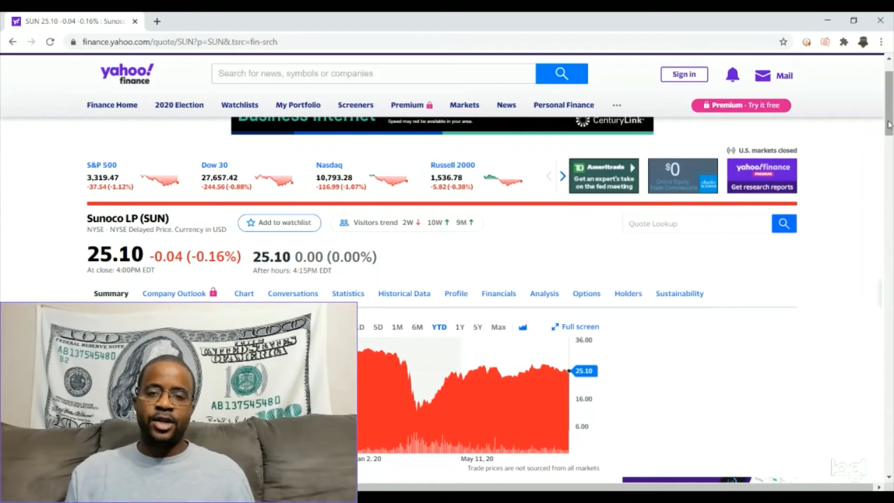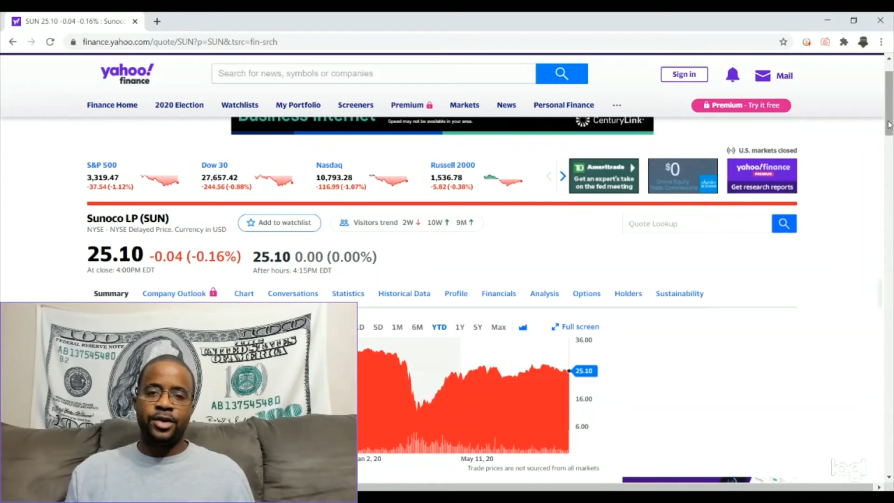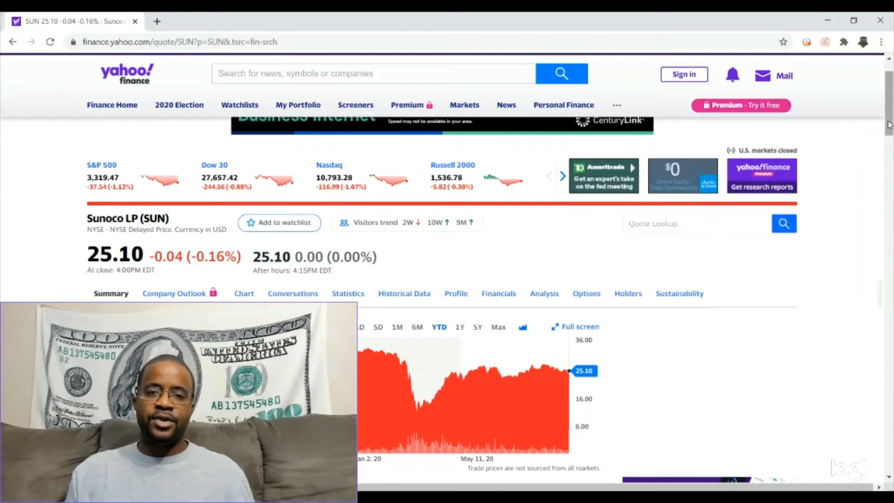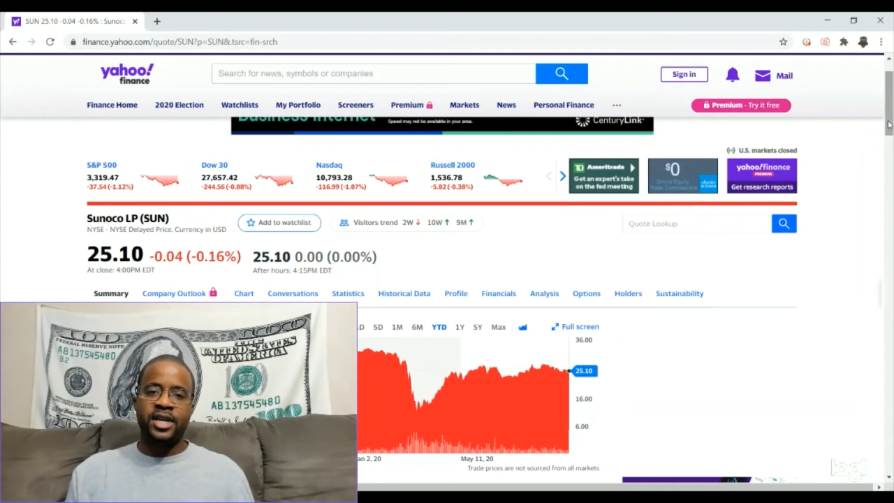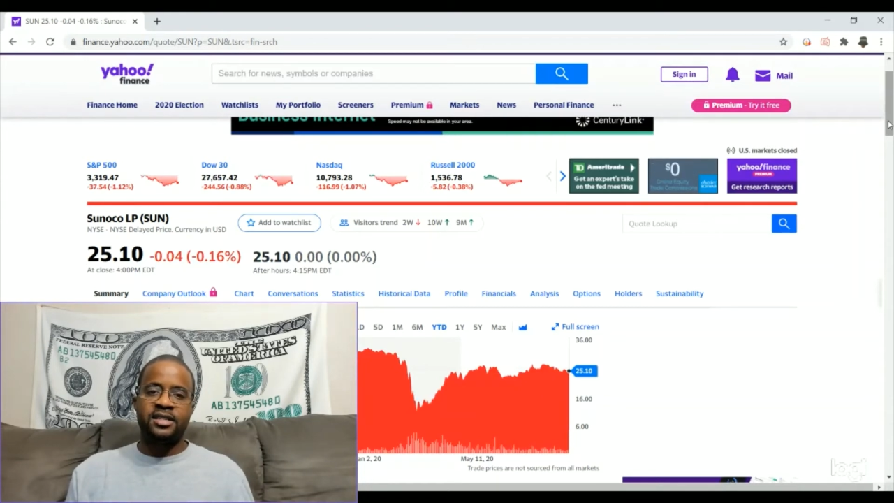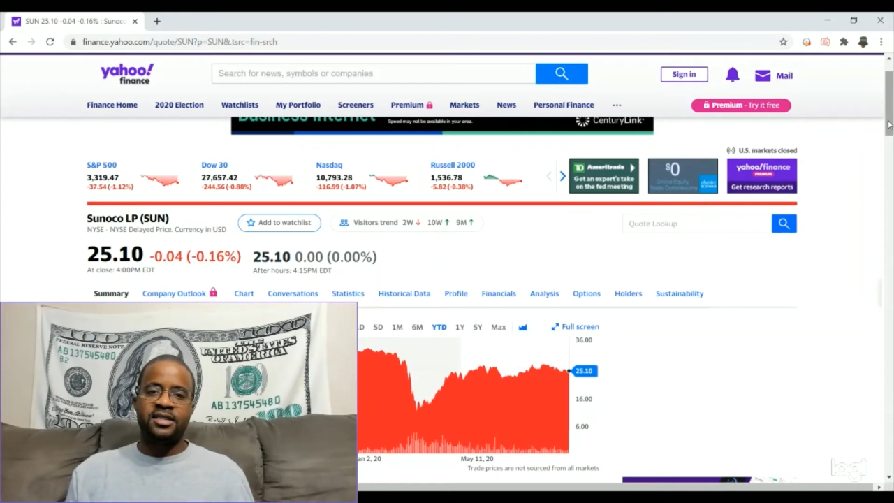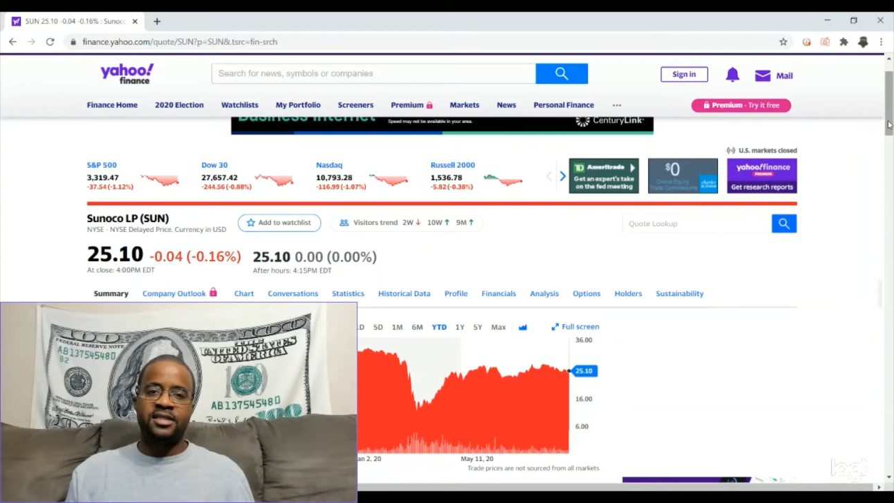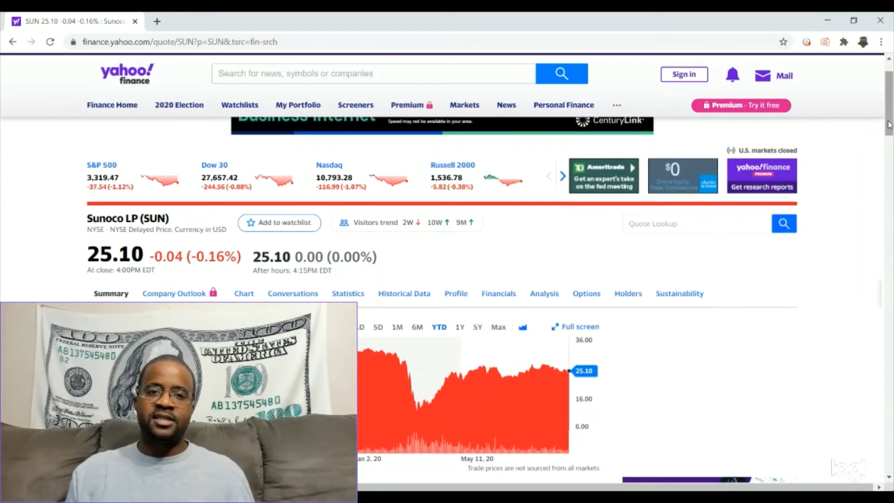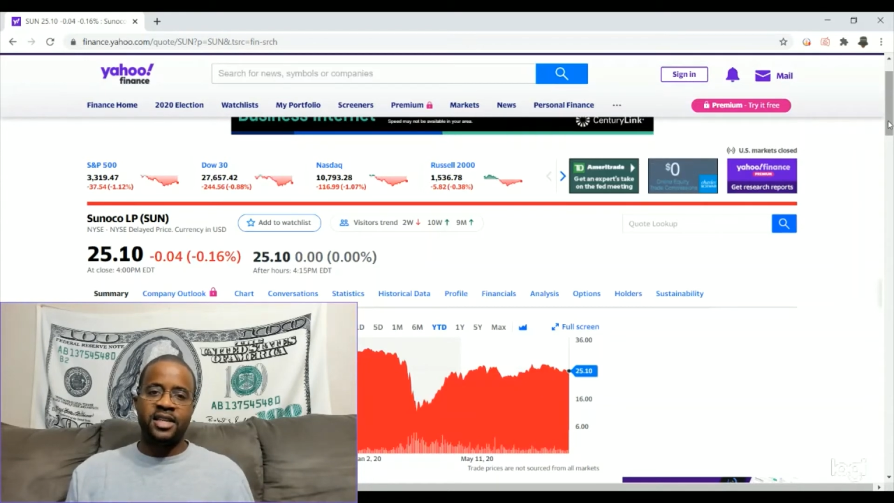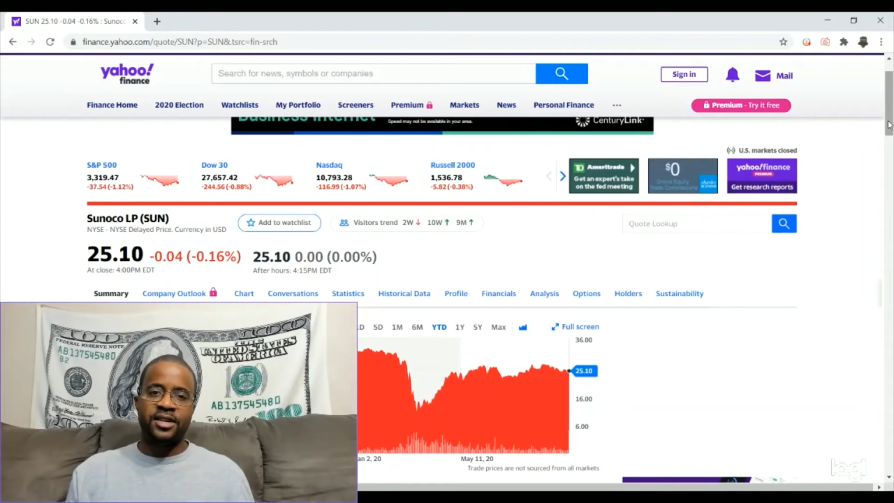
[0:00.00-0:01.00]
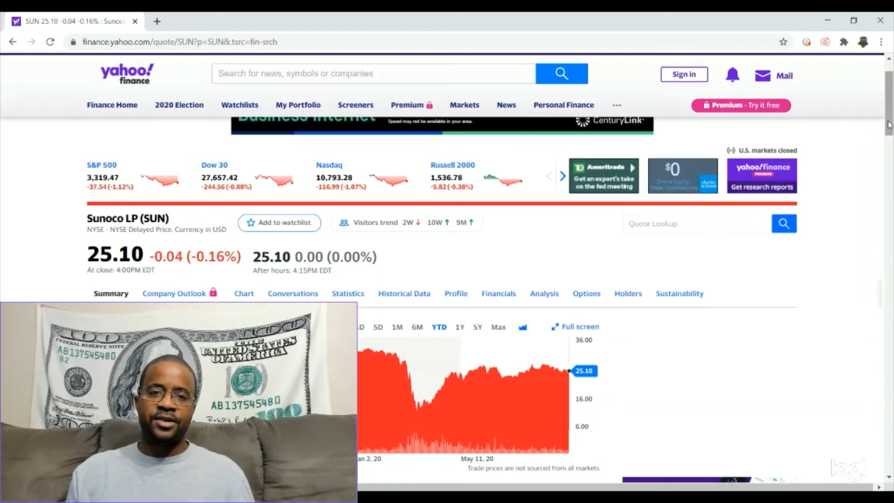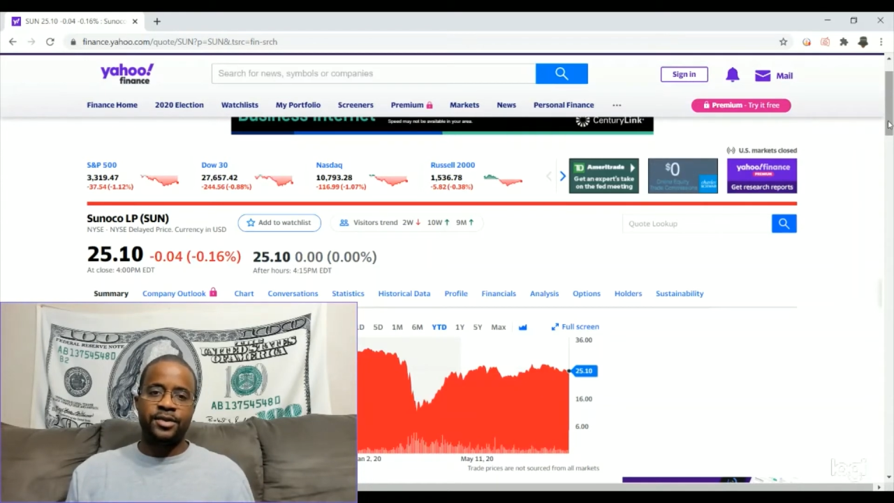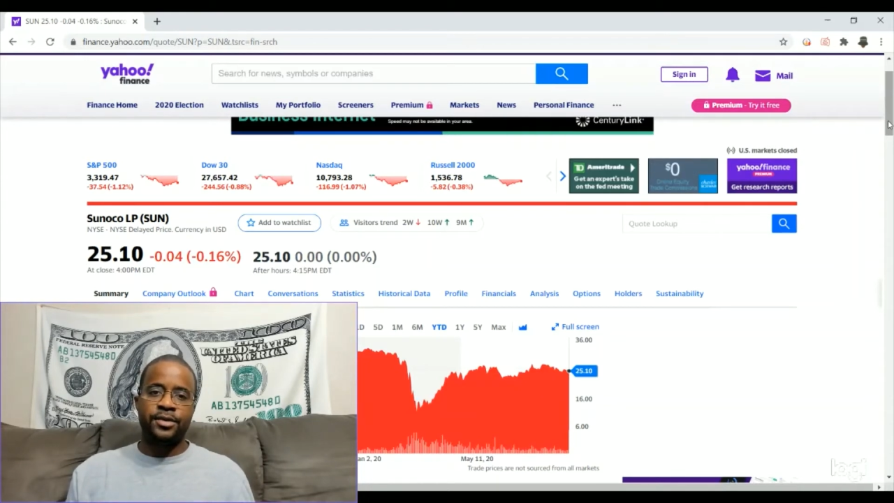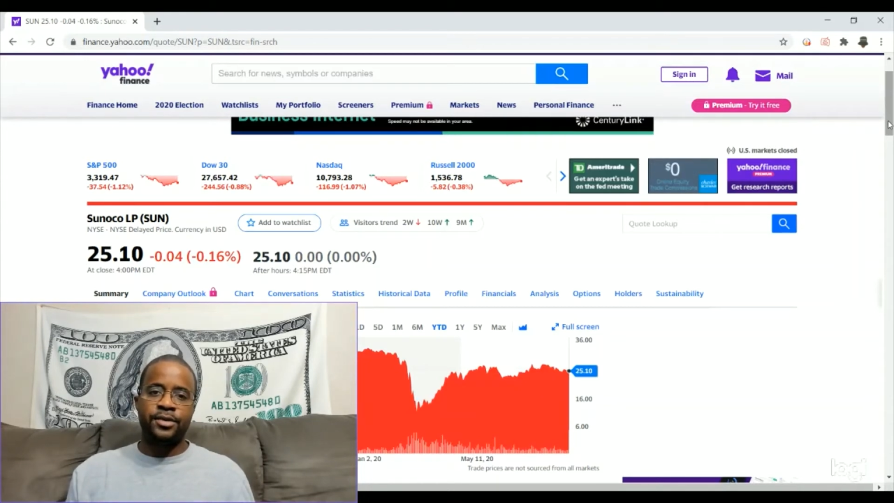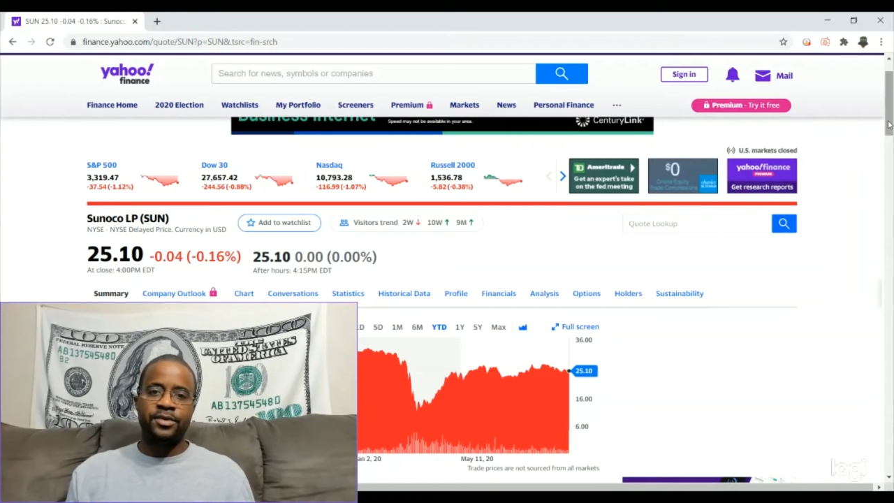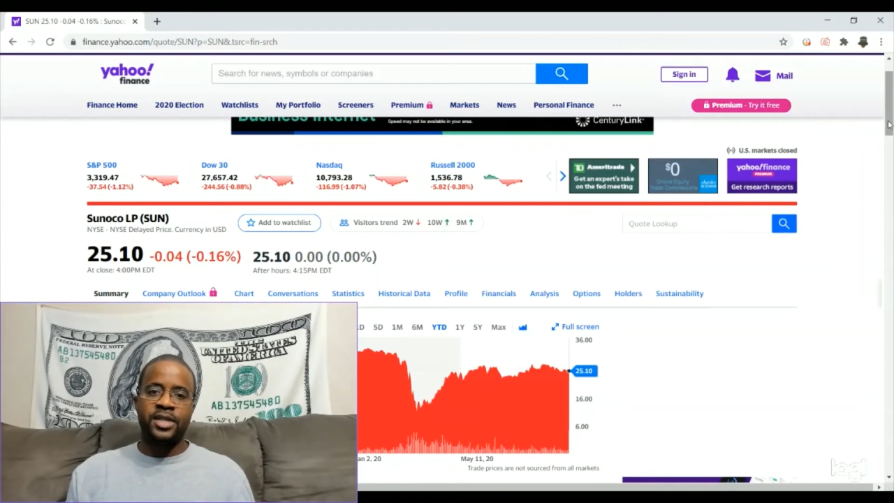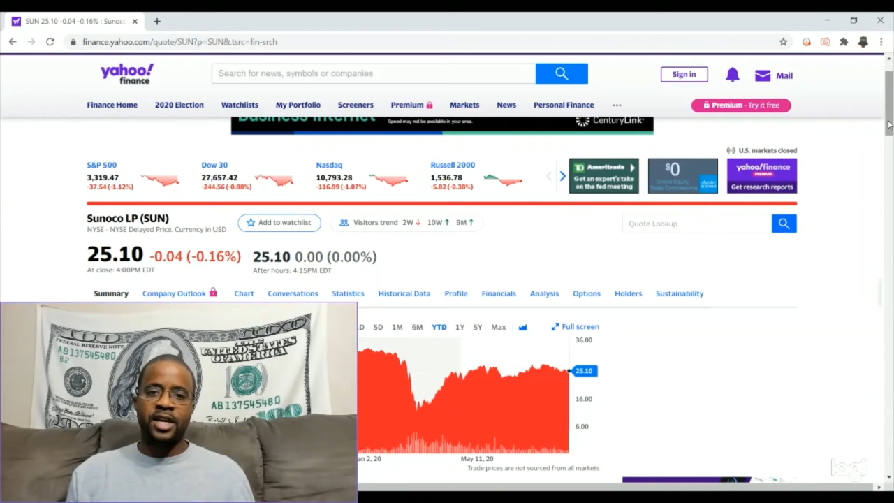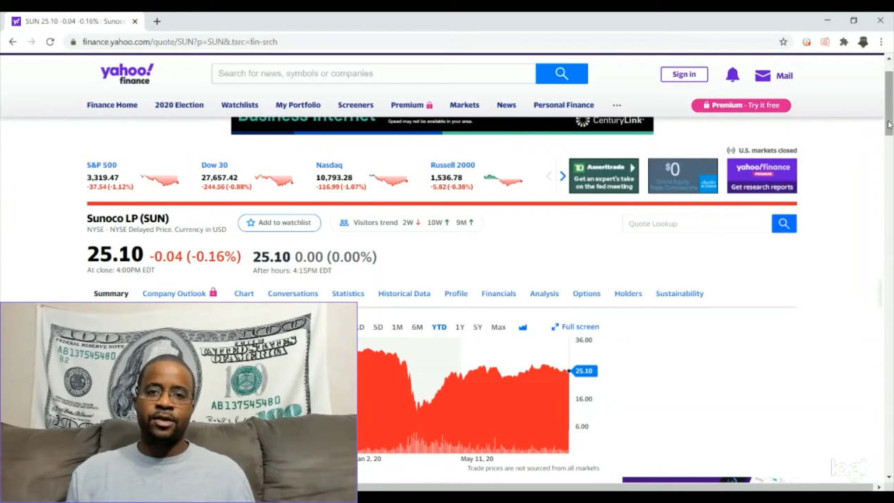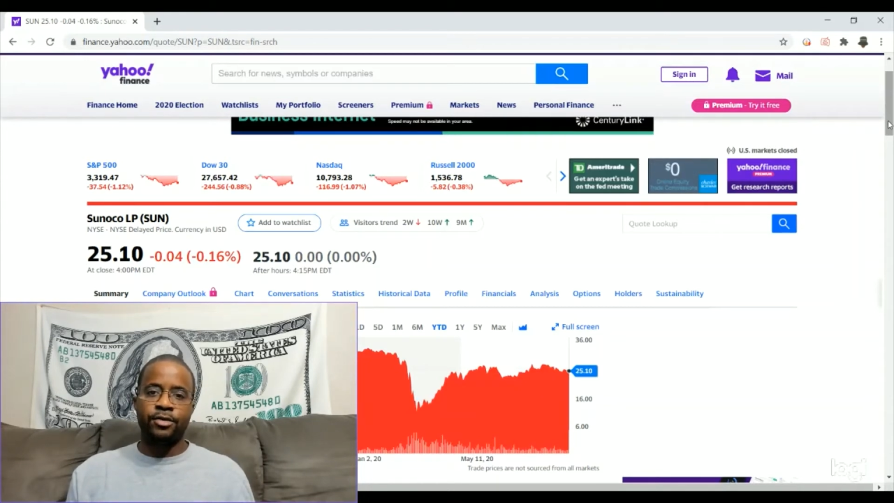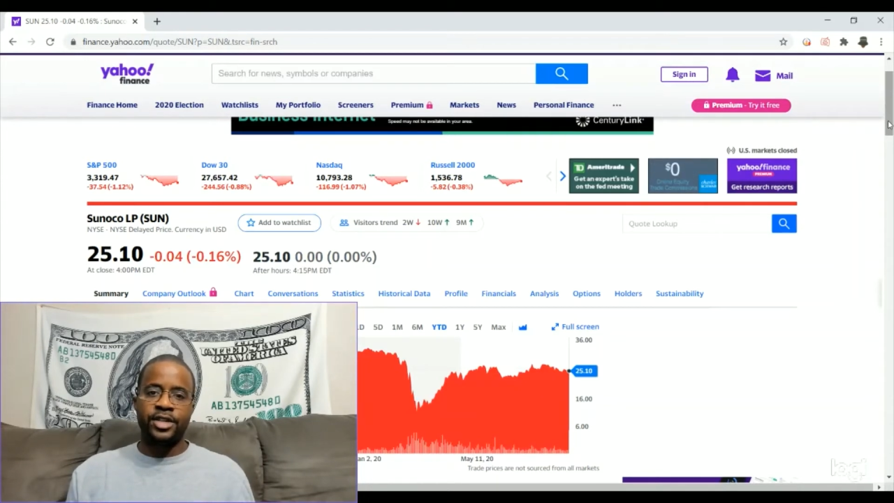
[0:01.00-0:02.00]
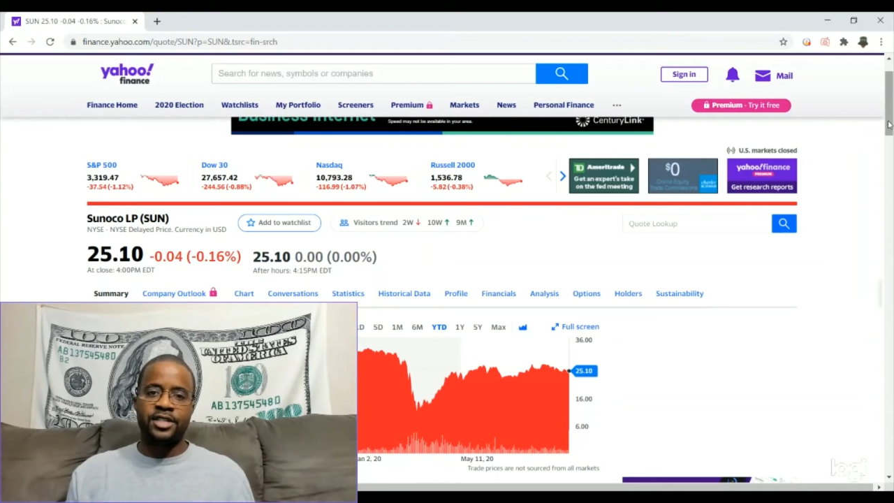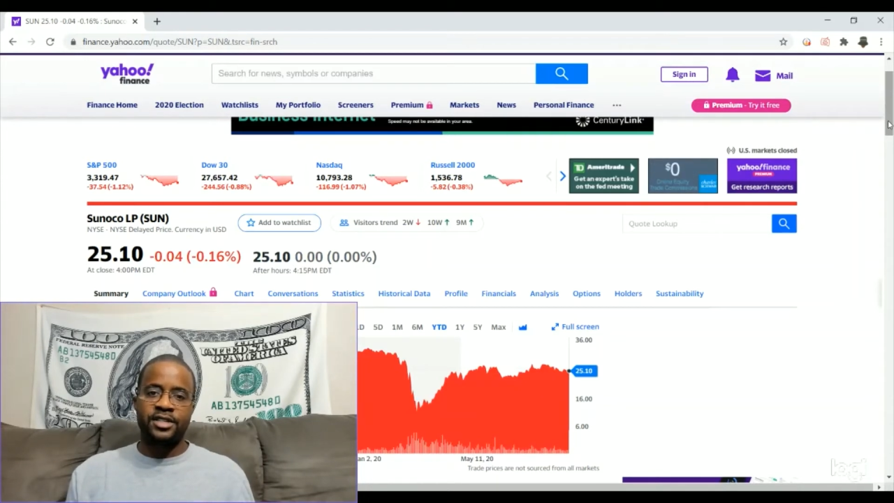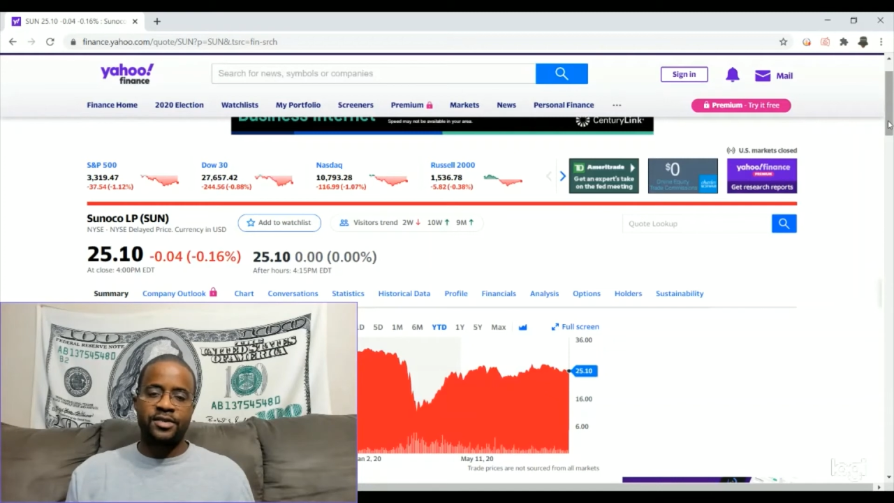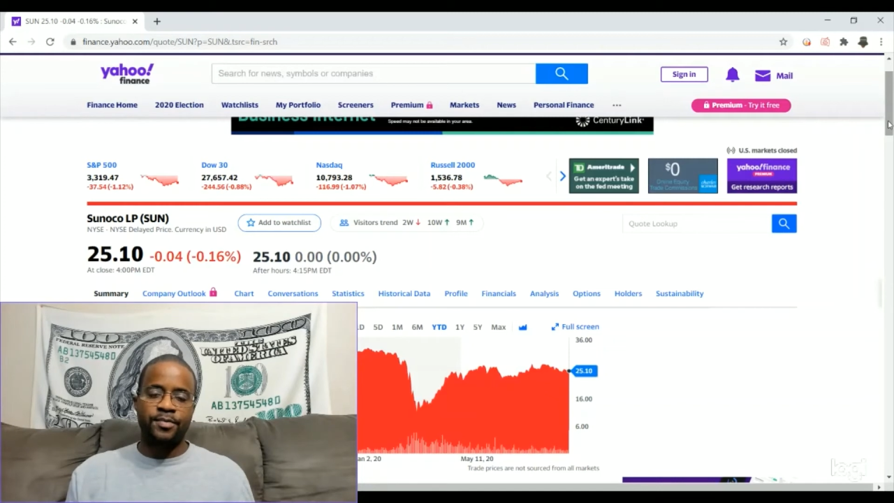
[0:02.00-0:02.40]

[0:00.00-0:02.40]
you can still take risks,